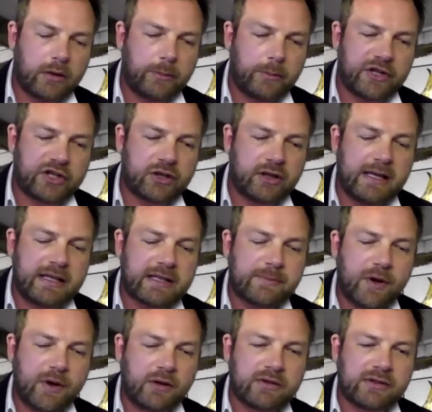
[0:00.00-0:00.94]
Which
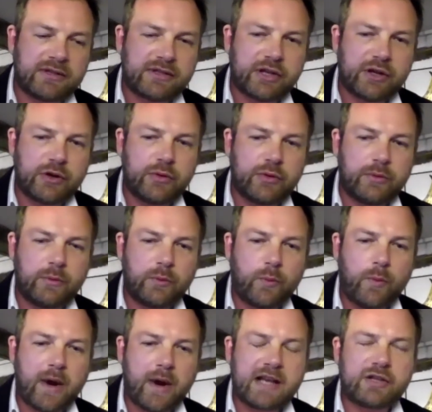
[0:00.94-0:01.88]
leads me on to
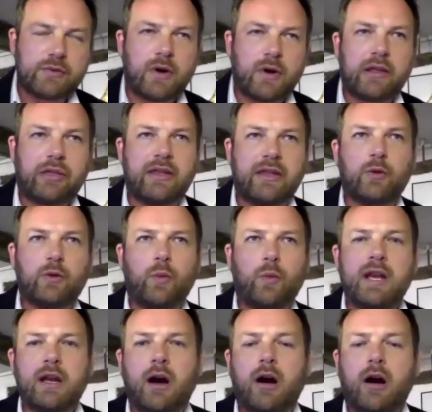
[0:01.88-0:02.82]
where do I think
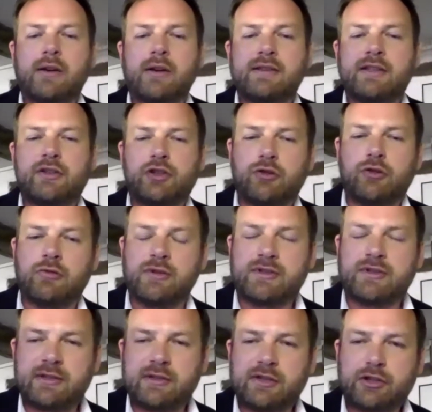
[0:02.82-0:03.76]
we are as an
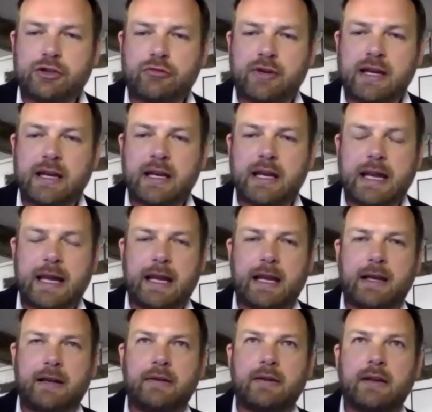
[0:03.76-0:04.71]
insurance industry
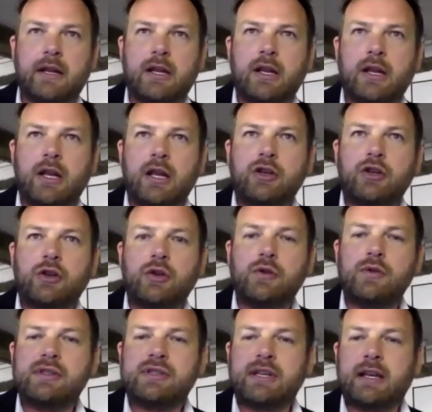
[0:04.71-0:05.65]
in
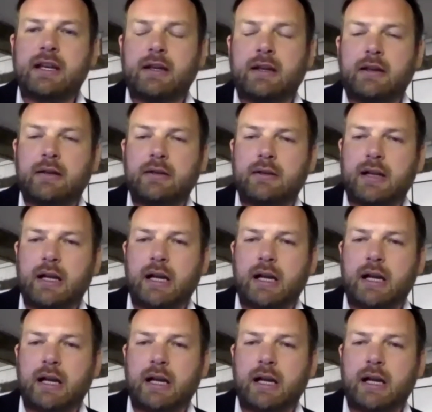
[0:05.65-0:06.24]
using